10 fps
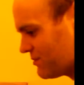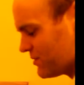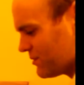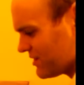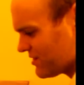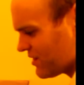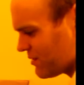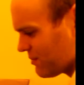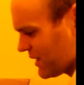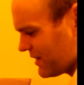Something I
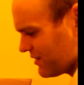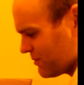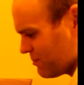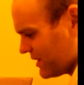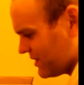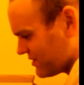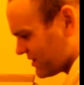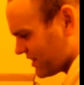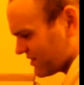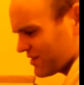started playing on the
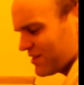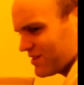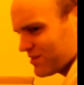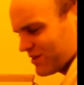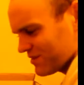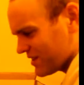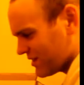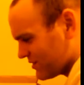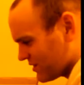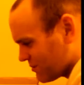PC. I do this all the
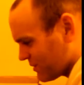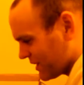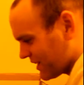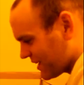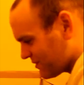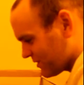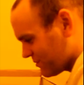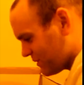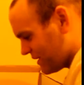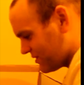time, start playing games
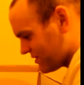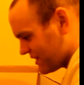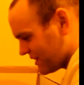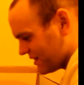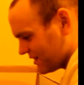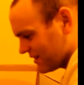on the PC.